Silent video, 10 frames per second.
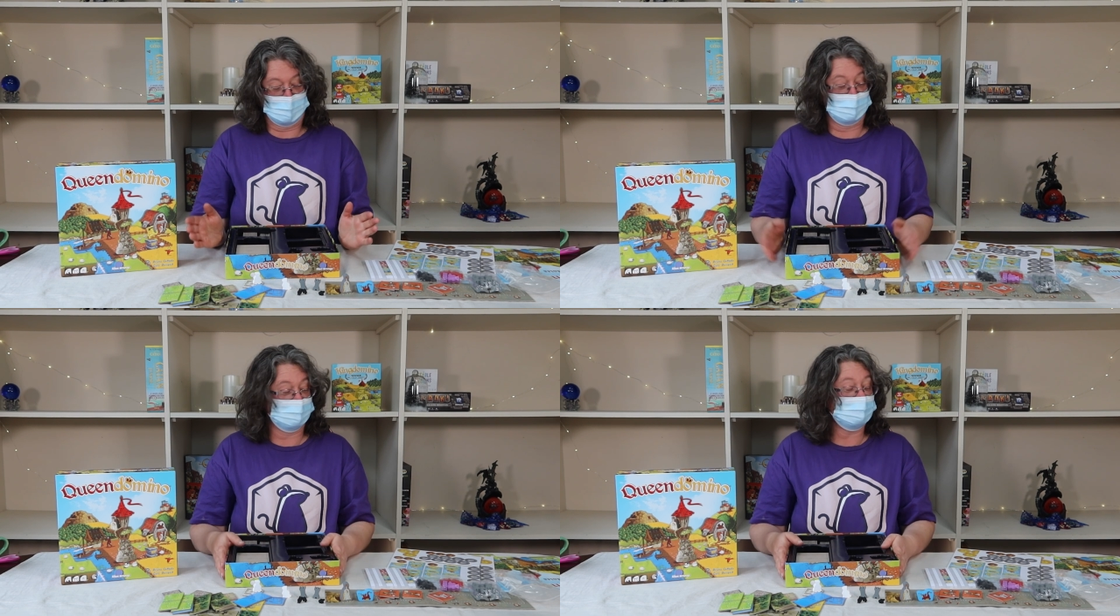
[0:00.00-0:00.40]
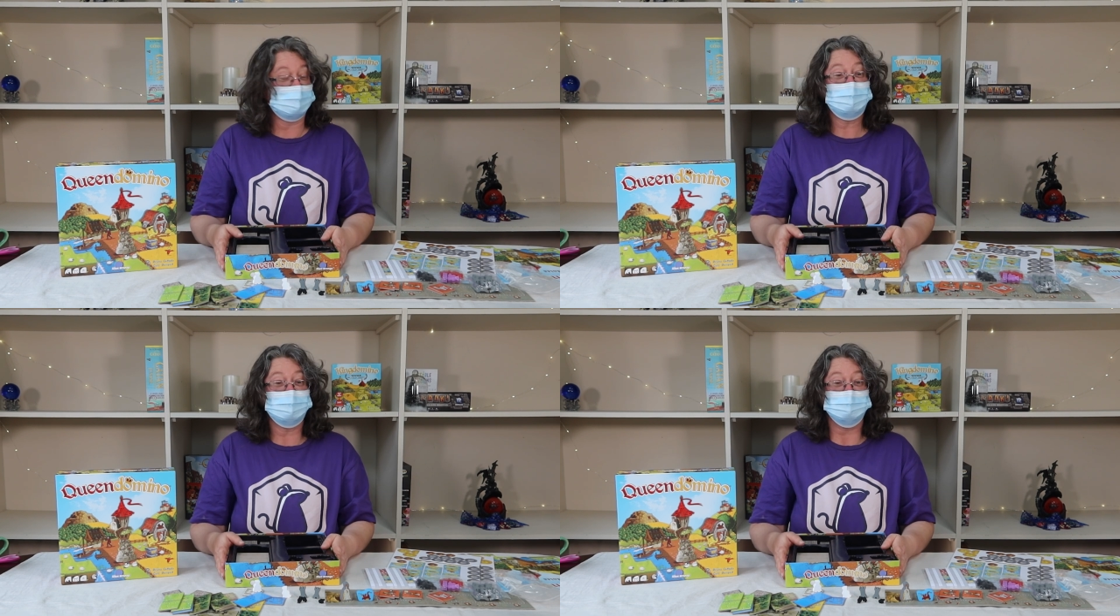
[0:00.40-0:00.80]
And I
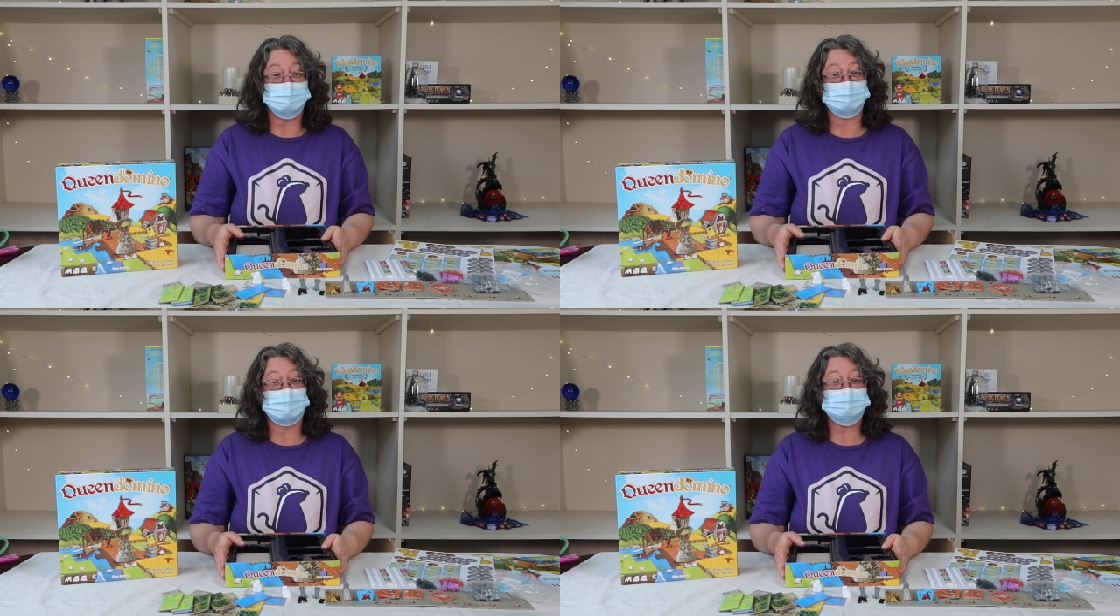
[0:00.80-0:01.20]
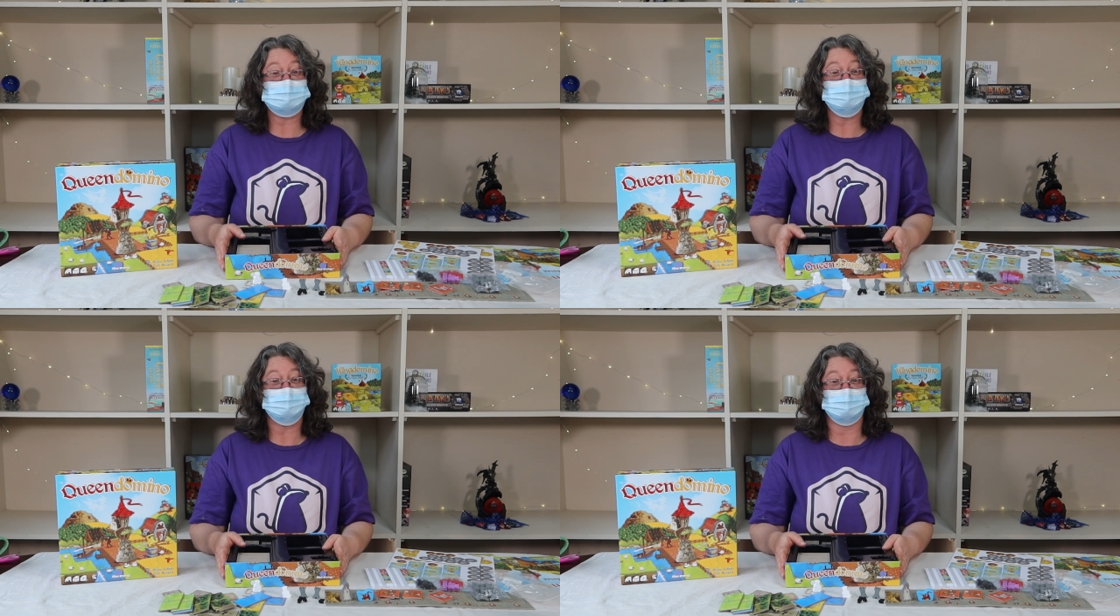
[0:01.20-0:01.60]
think that that's
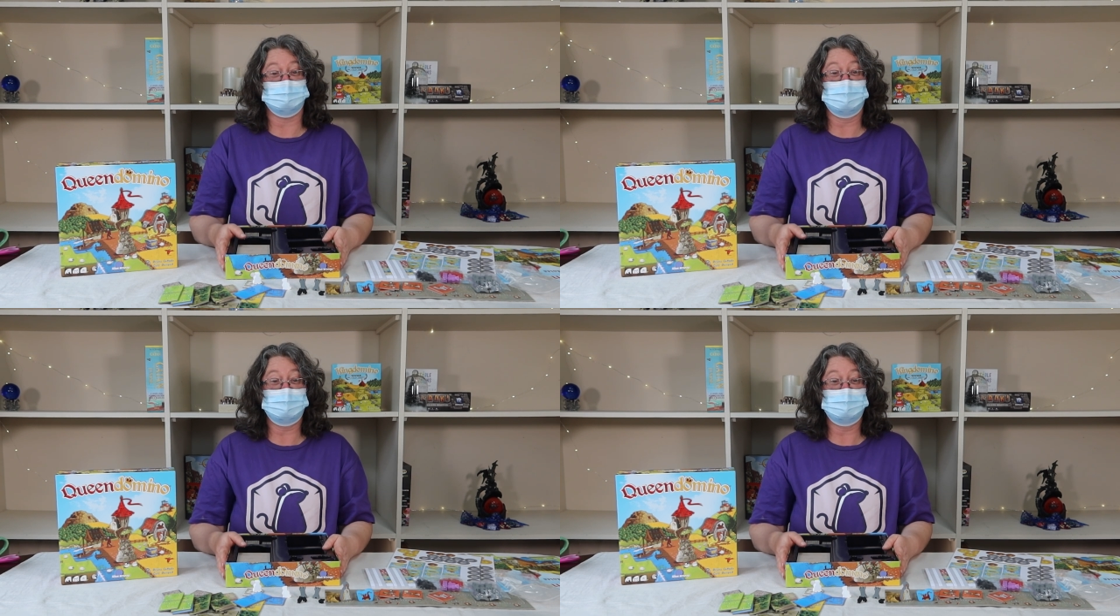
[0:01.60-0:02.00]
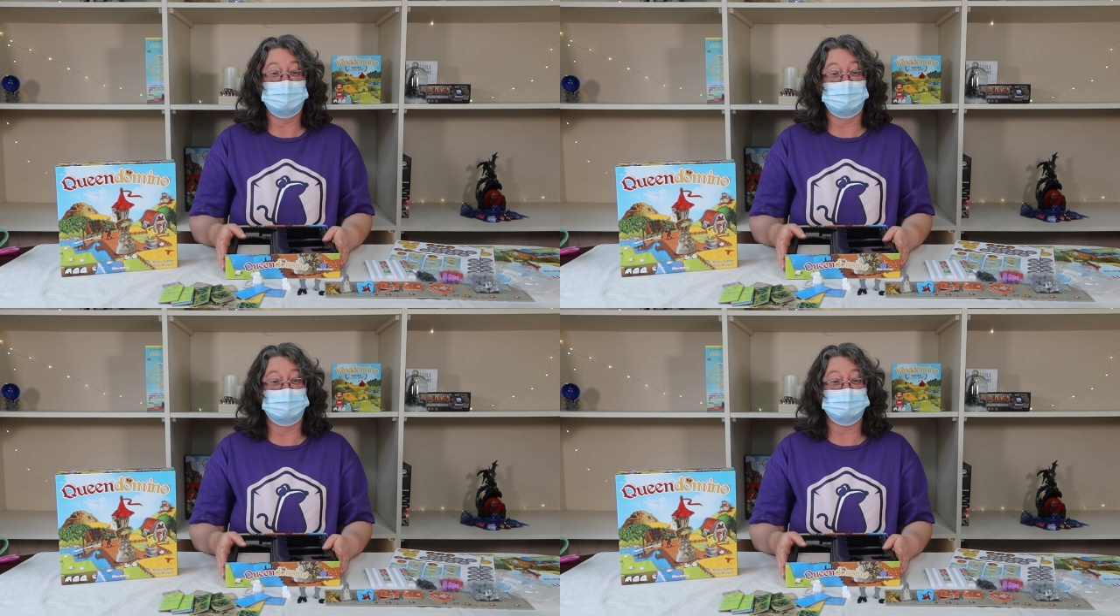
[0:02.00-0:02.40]
it for me
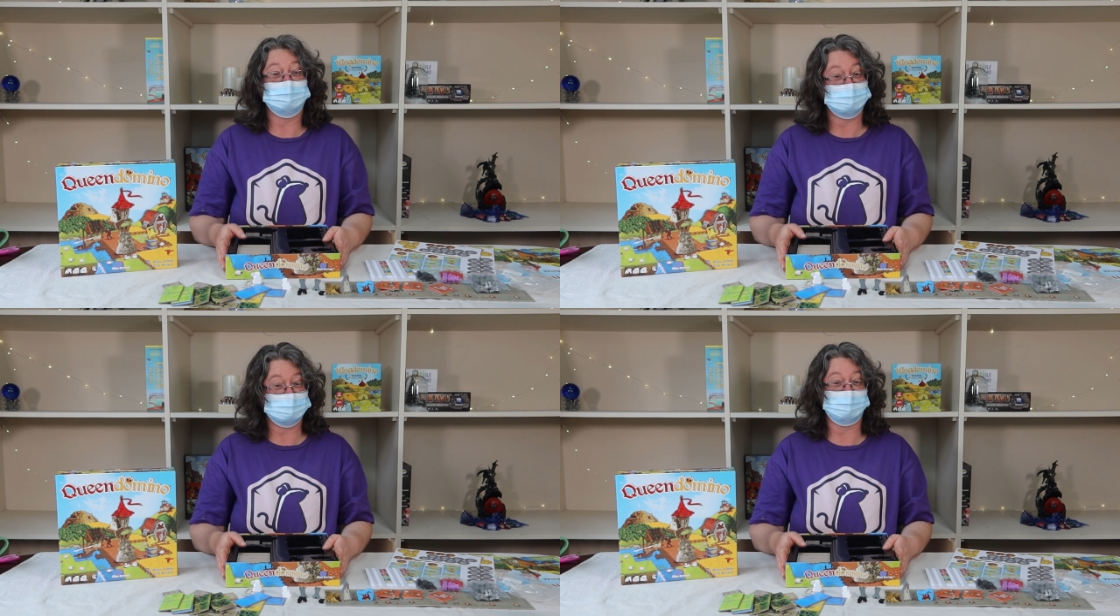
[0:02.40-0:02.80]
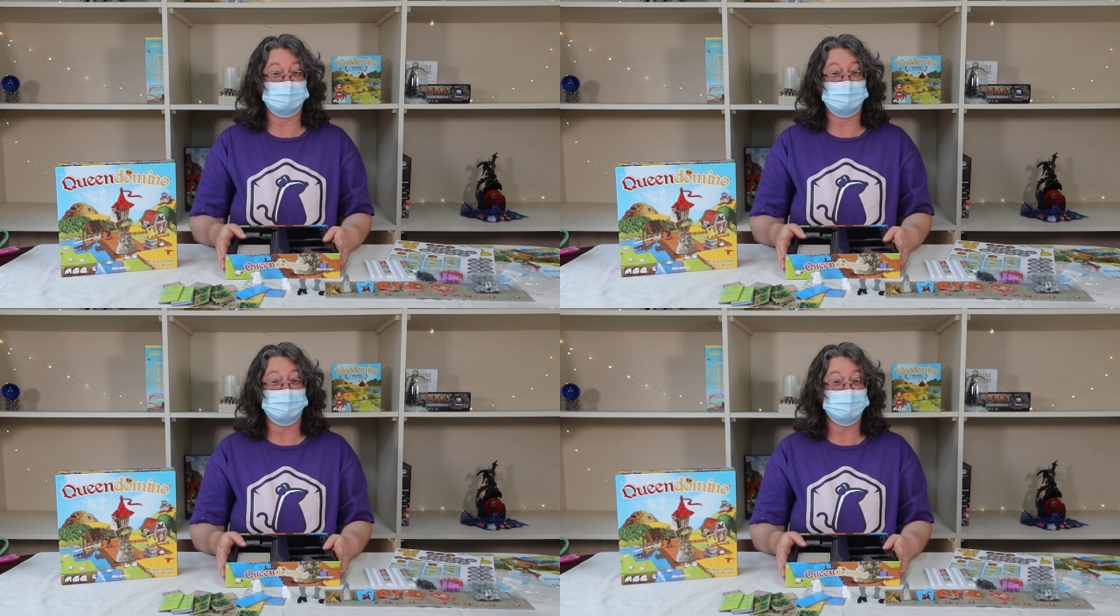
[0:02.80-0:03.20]
and this
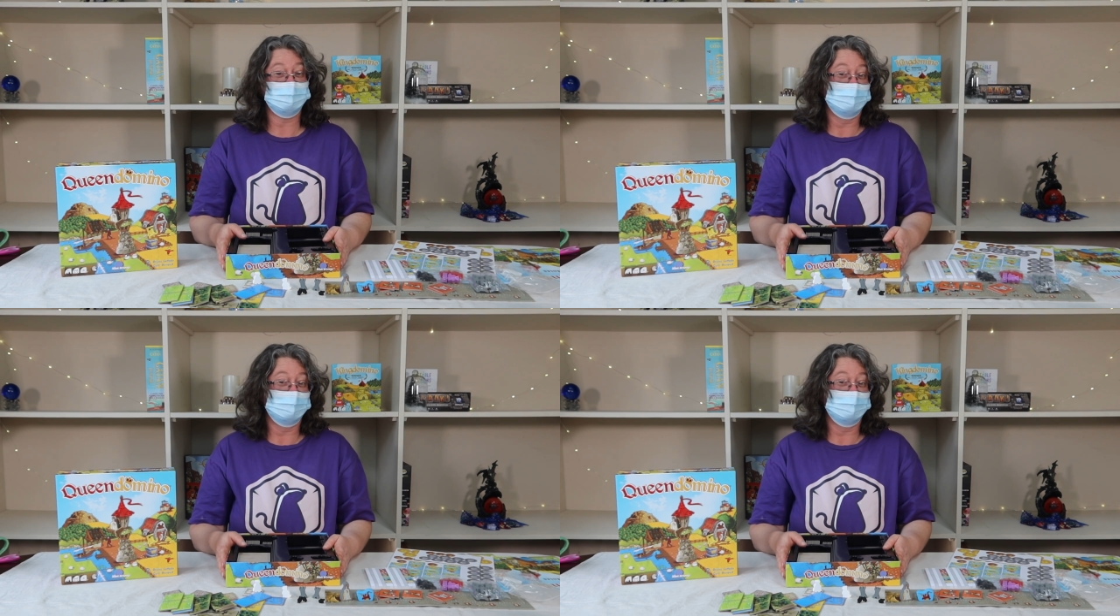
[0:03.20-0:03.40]
video.